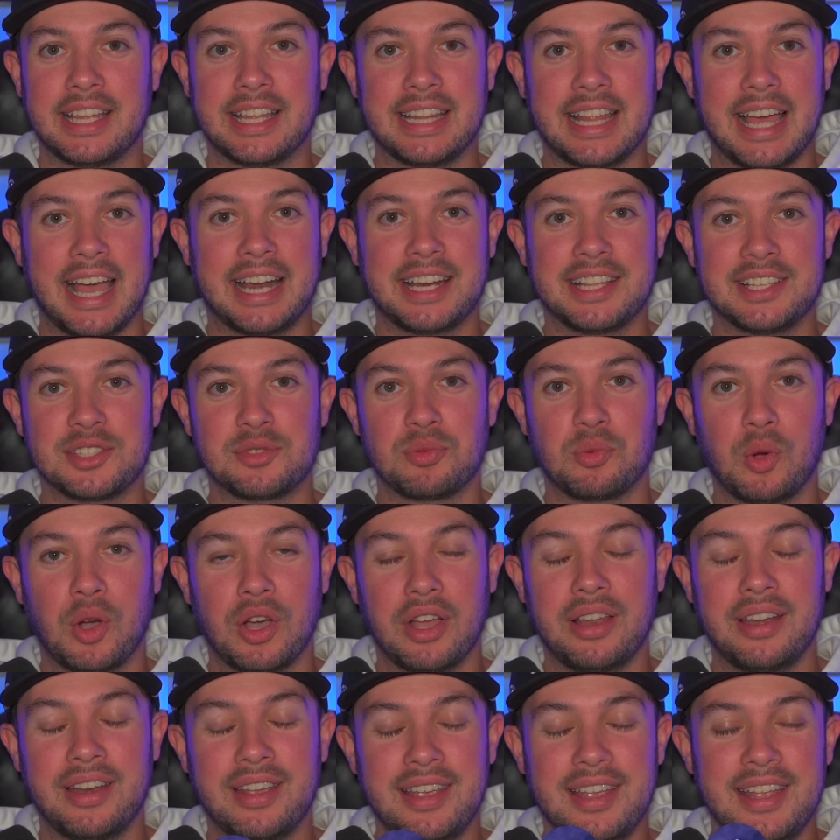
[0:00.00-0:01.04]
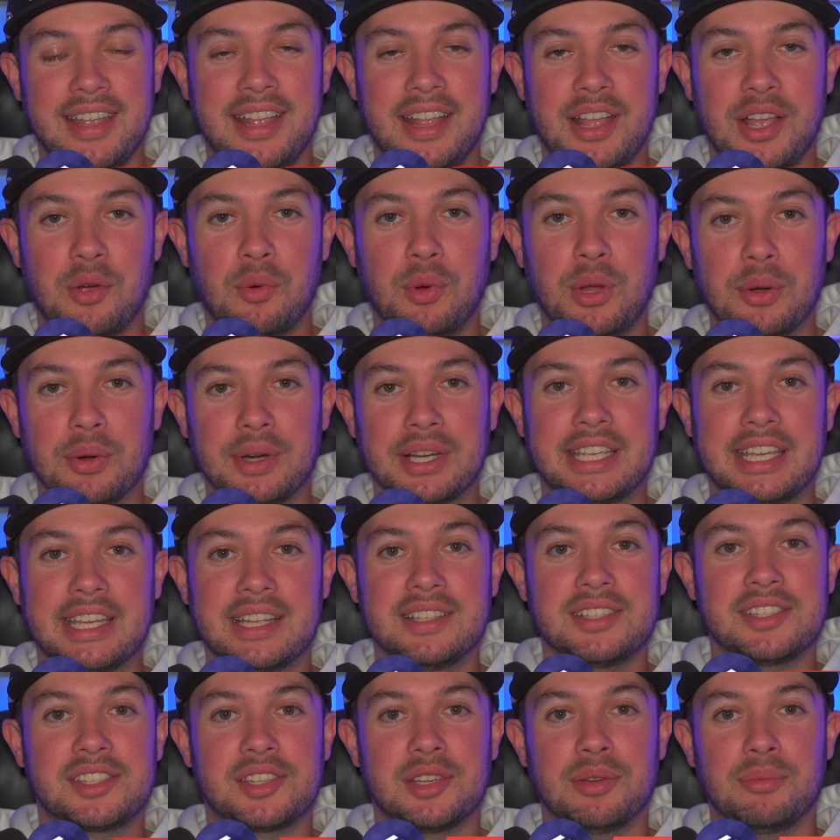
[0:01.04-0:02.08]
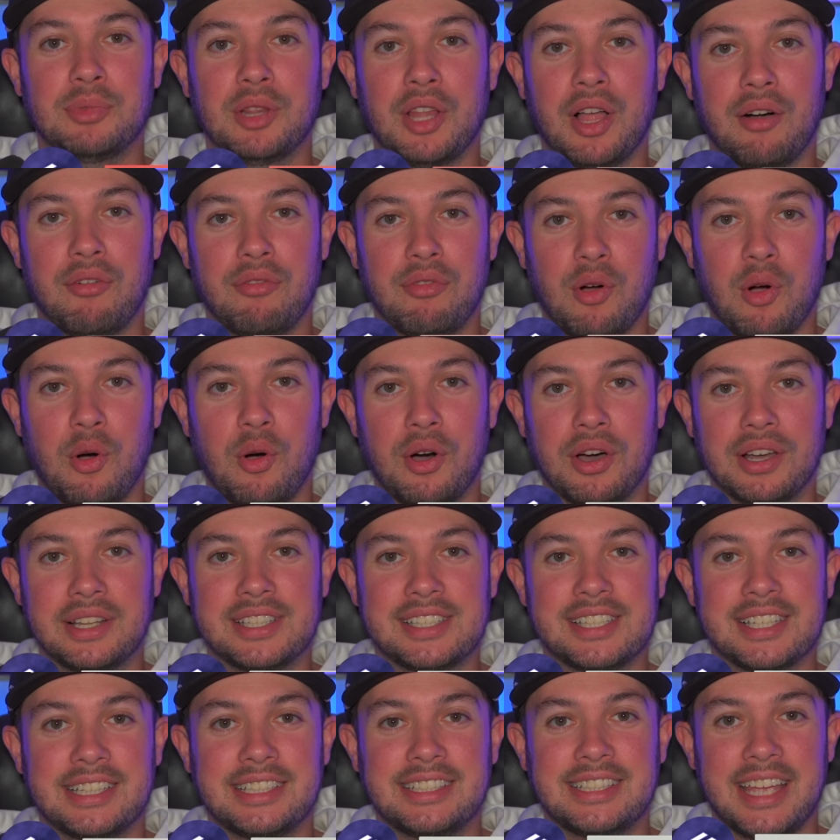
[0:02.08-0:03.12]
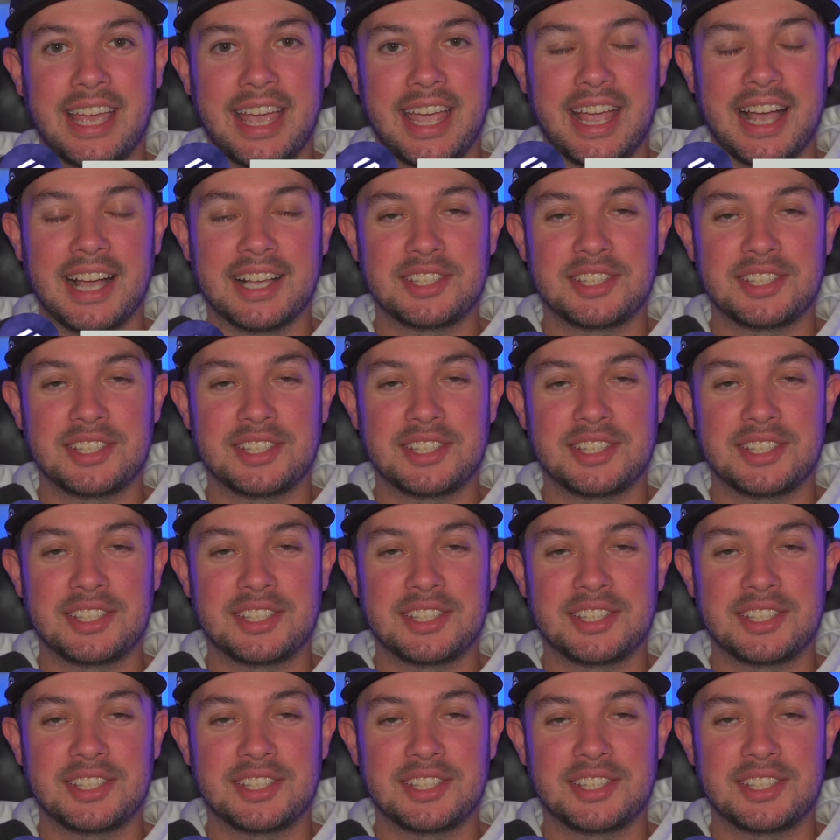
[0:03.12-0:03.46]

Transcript: And that is what we were getting some love on today.